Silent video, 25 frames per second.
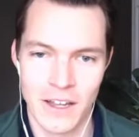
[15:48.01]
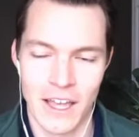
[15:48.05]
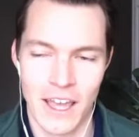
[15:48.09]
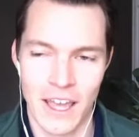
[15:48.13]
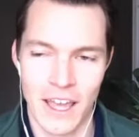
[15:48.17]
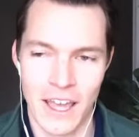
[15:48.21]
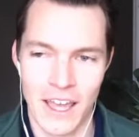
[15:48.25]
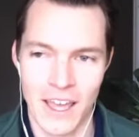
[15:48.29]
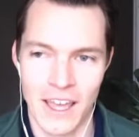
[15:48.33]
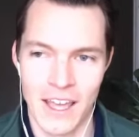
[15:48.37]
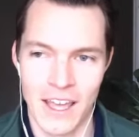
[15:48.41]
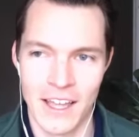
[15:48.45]

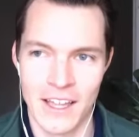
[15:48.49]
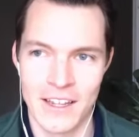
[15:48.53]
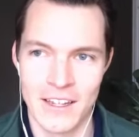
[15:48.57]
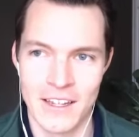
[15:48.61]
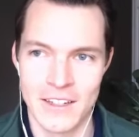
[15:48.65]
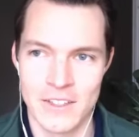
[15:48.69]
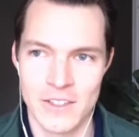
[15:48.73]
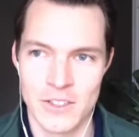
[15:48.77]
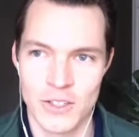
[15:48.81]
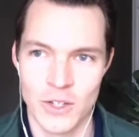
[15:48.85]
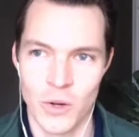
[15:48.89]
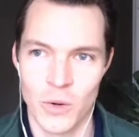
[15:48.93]

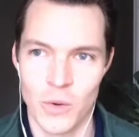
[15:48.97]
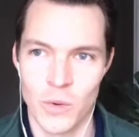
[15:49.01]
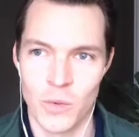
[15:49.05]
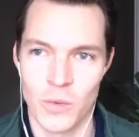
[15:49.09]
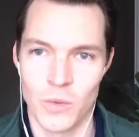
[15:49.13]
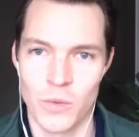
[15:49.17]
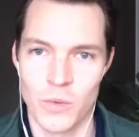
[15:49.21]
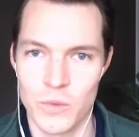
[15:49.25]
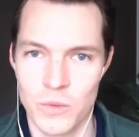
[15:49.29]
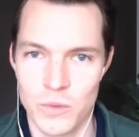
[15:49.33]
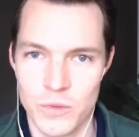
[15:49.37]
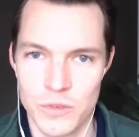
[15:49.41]
and so
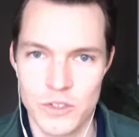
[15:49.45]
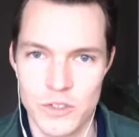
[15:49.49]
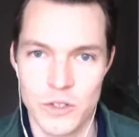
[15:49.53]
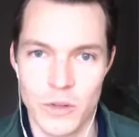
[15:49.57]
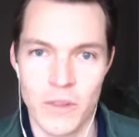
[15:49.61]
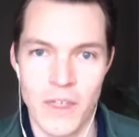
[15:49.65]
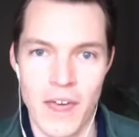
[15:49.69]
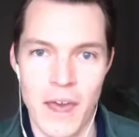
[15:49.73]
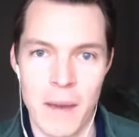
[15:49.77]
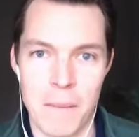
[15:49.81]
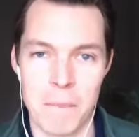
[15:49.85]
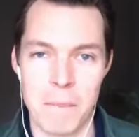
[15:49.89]
so
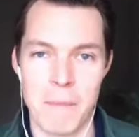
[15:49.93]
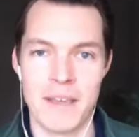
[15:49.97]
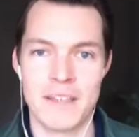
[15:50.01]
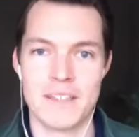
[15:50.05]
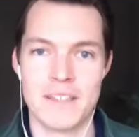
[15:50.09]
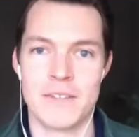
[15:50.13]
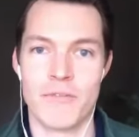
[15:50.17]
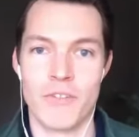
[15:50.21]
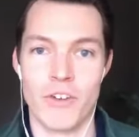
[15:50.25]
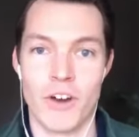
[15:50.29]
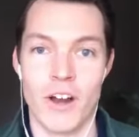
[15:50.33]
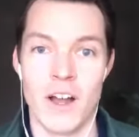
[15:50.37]
that
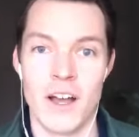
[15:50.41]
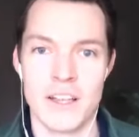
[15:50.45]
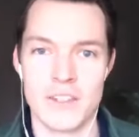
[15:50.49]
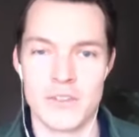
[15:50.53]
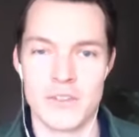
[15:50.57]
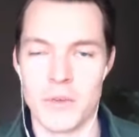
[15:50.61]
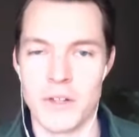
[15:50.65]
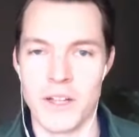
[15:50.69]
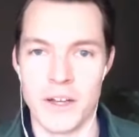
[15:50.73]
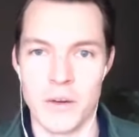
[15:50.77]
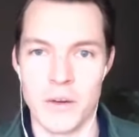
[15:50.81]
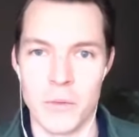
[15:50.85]
makes for us
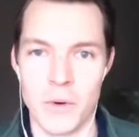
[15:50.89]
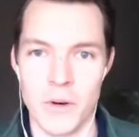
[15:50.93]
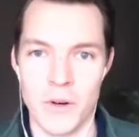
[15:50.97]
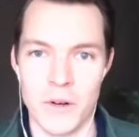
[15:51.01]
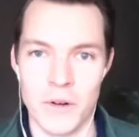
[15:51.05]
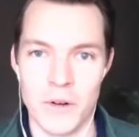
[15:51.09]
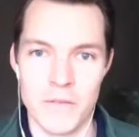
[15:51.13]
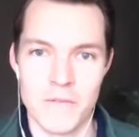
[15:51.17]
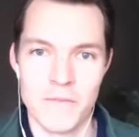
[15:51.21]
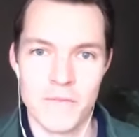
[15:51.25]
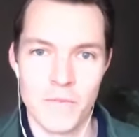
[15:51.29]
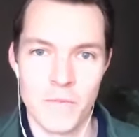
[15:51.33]
we're like
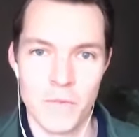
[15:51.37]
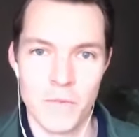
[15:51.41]
well